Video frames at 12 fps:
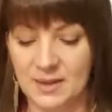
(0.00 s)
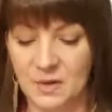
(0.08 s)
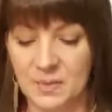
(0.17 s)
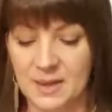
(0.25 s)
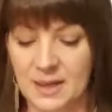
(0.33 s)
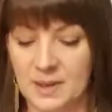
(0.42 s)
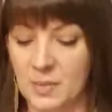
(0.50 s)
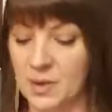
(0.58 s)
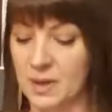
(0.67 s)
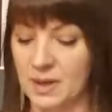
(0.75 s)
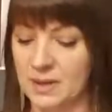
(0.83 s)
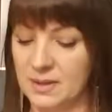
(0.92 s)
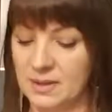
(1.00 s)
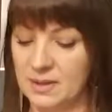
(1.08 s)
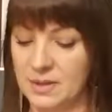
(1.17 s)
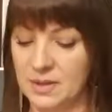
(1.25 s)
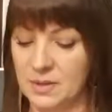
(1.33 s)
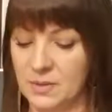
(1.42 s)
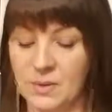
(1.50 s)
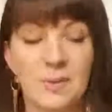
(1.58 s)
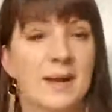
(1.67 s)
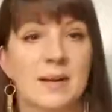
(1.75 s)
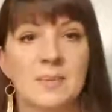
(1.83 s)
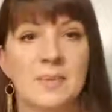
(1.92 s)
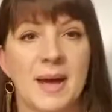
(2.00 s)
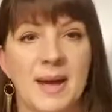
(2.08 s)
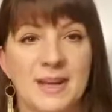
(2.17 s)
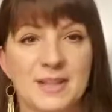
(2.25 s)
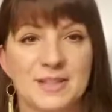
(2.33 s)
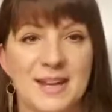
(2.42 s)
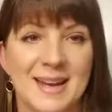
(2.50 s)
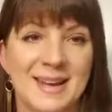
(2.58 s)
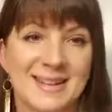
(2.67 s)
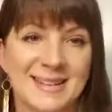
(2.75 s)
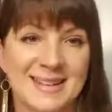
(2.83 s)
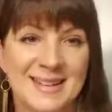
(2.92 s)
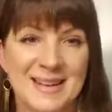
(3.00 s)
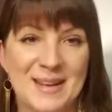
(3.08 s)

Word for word: opening a book to a random page and